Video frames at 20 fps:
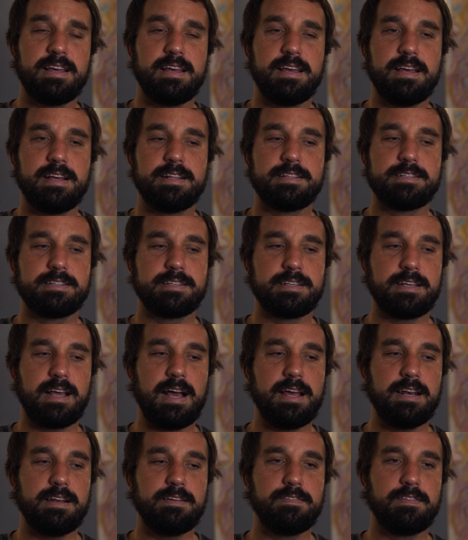It's
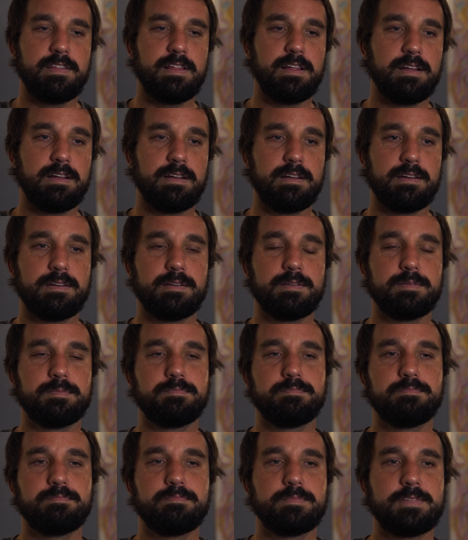kind of the
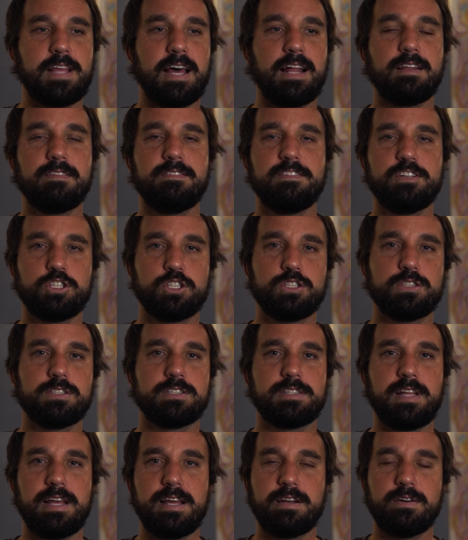television
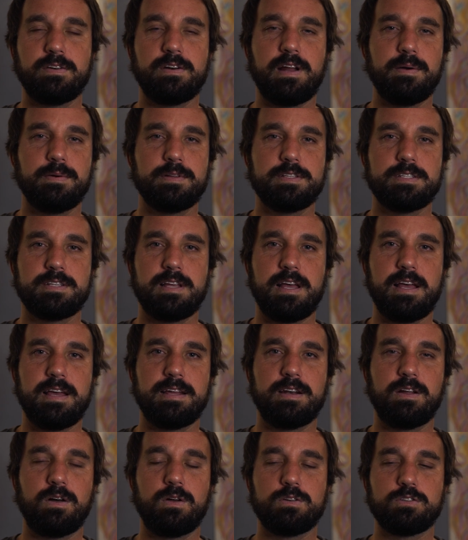standard, I would say, and
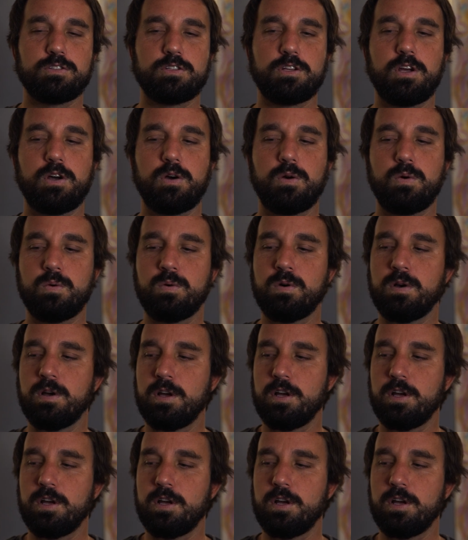also